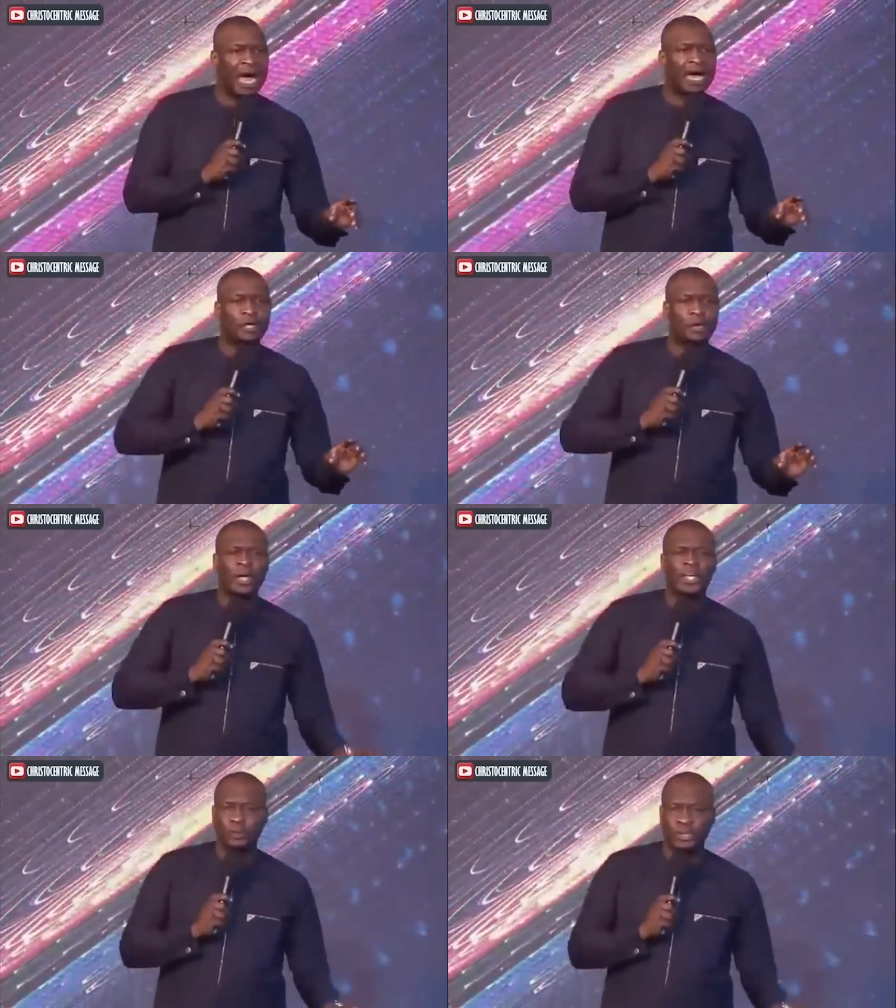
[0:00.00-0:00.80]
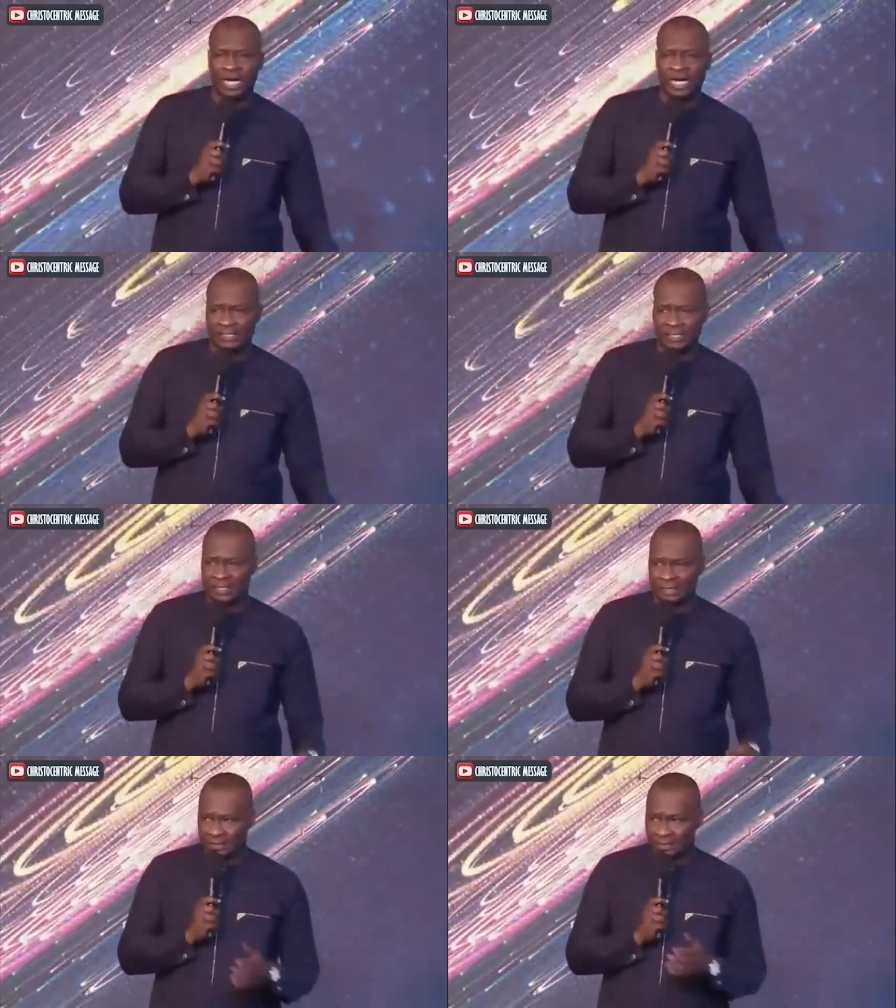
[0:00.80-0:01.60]
annoyed with as
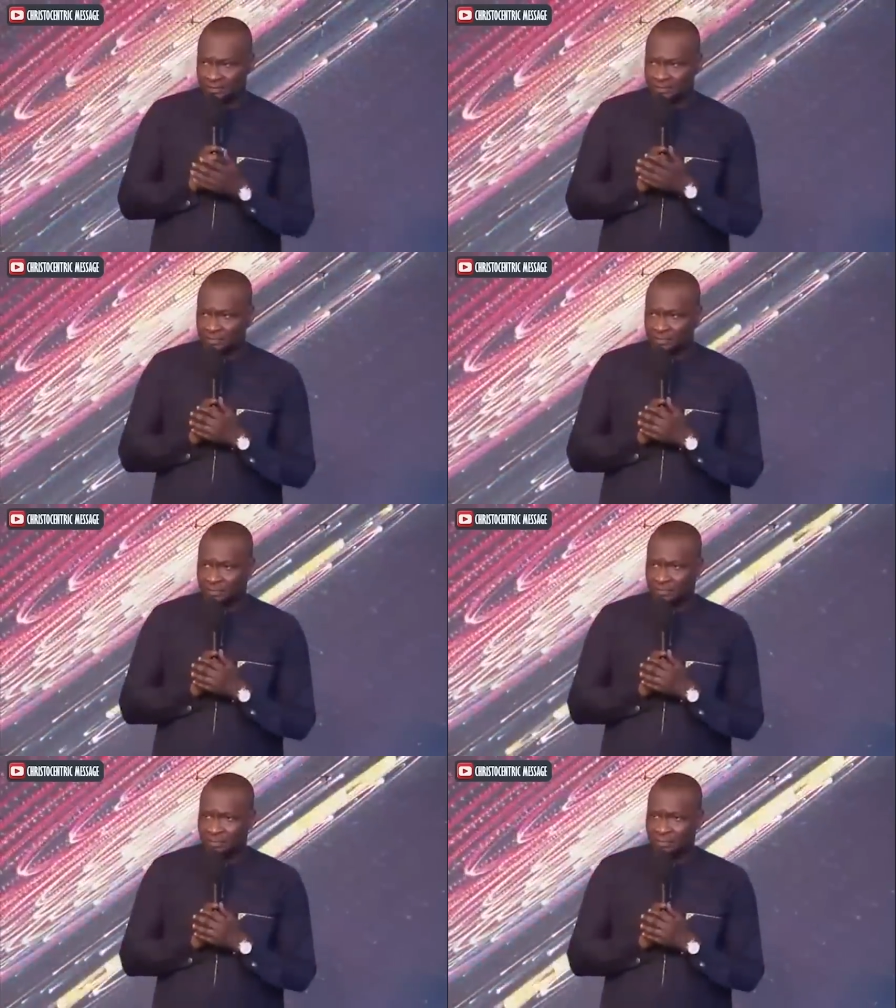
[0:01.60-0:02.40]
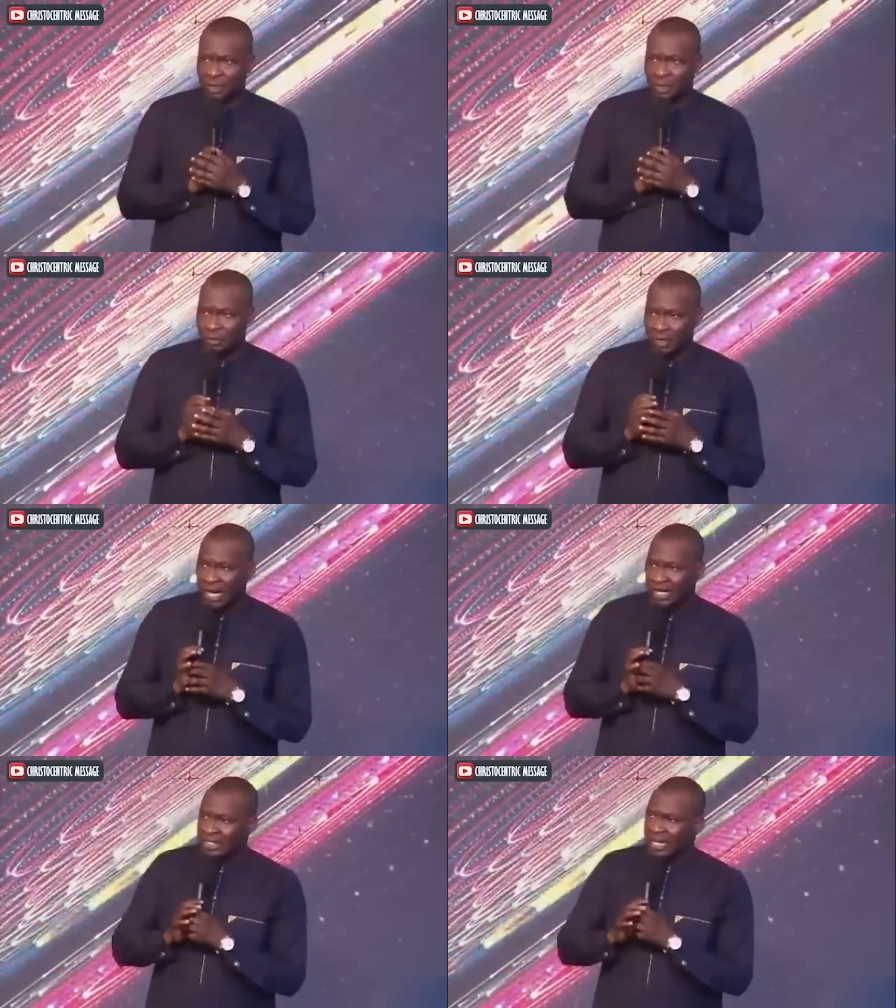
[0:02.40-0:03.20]
kids. We
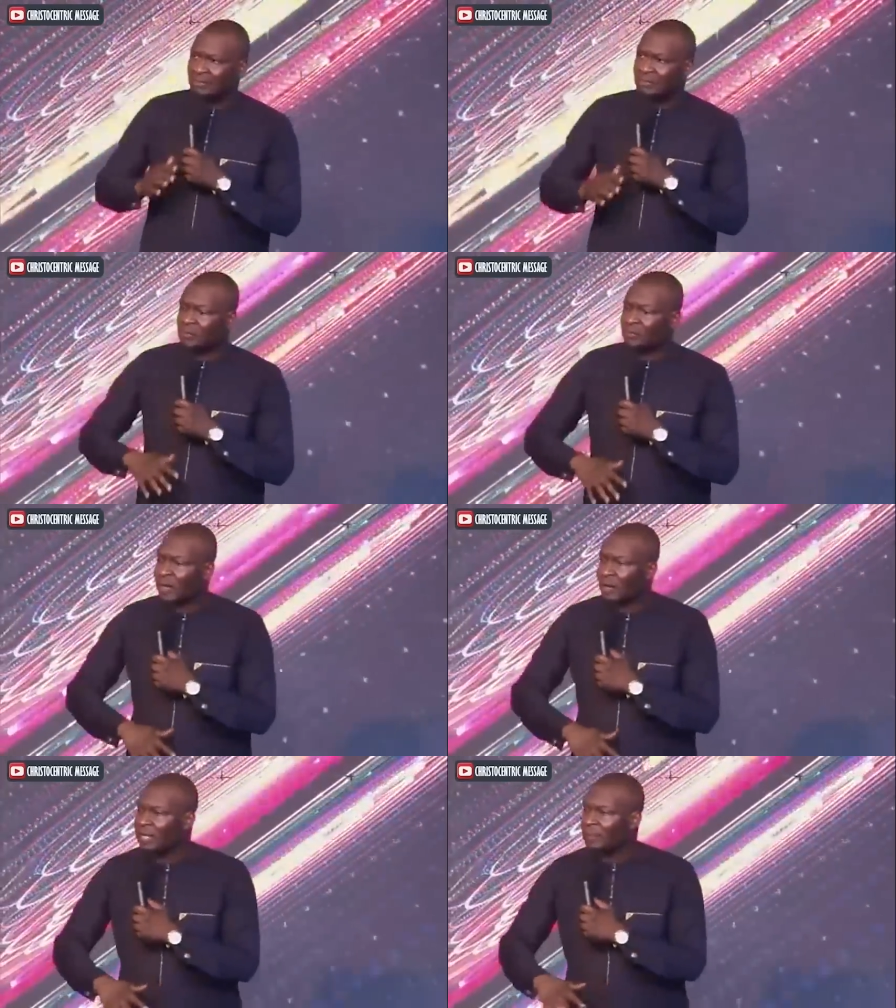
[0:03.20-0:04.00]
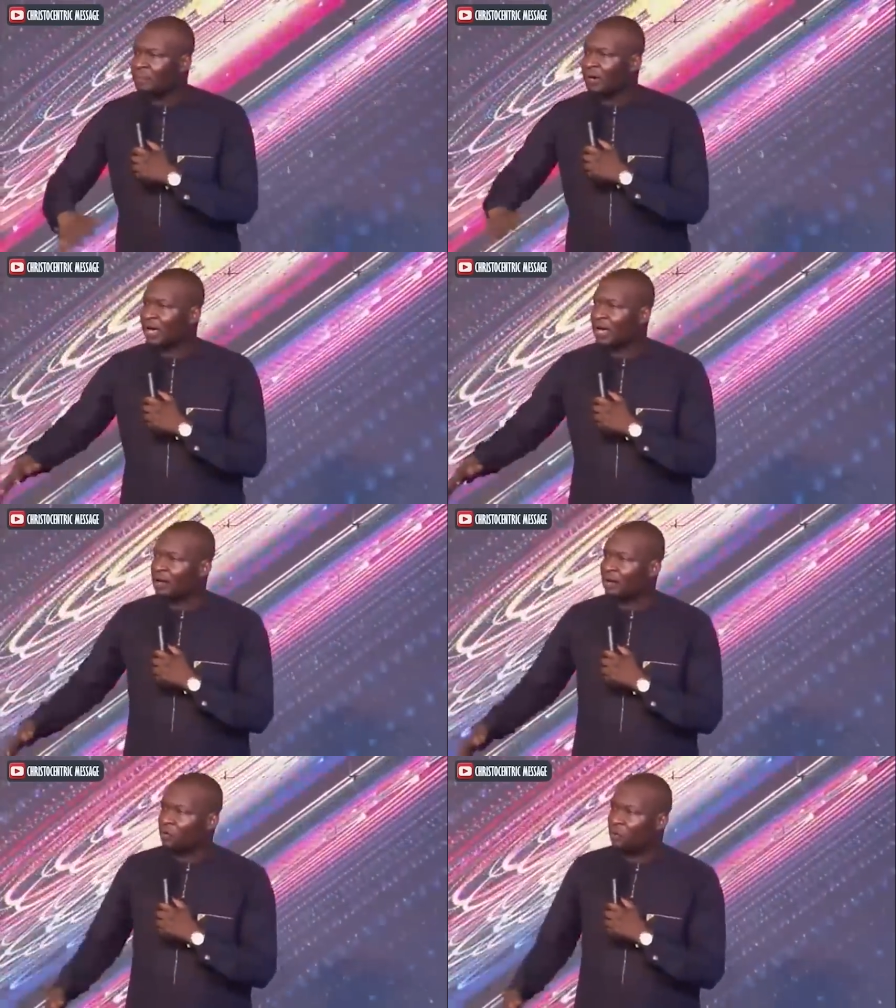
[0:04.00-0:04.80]
had times of family prayer
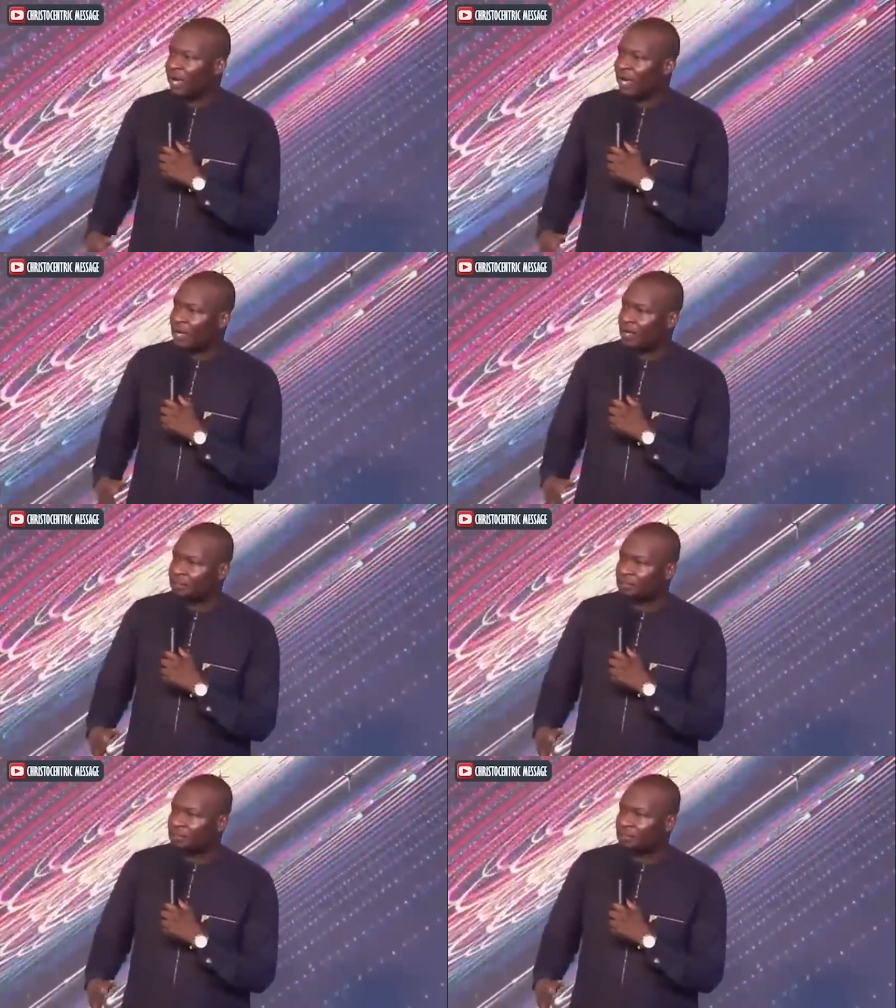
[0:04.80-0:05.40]
where